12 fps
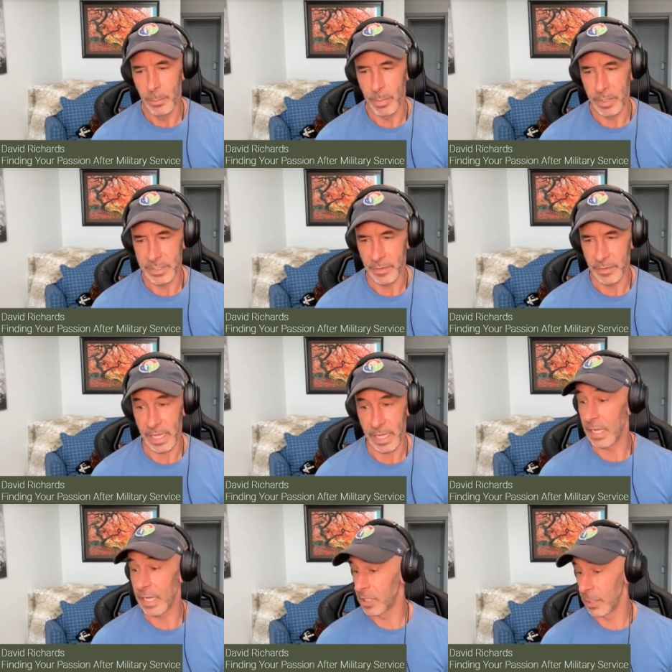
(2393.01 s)
But The
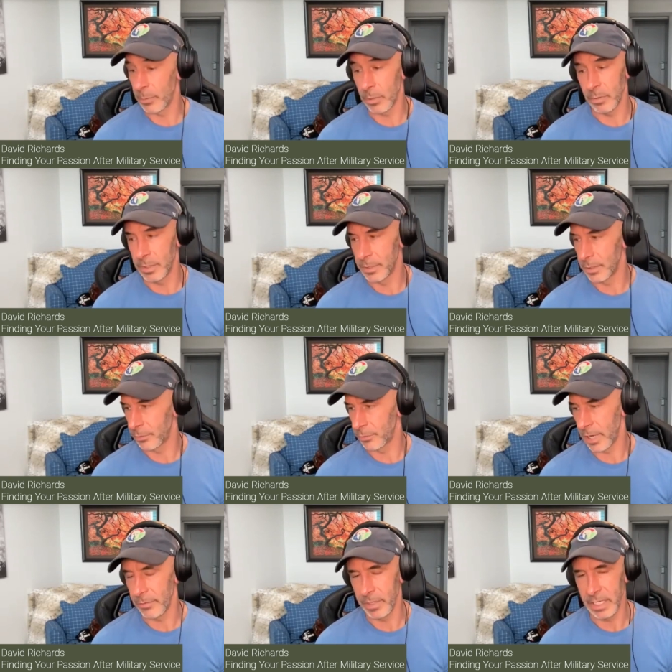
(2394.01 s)
Lighthouse Keeper is a
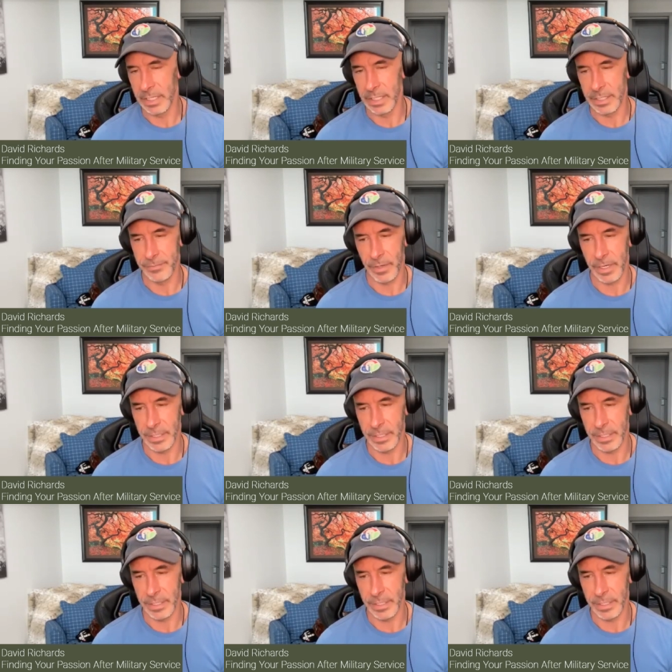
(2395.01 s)
great read. It's fun.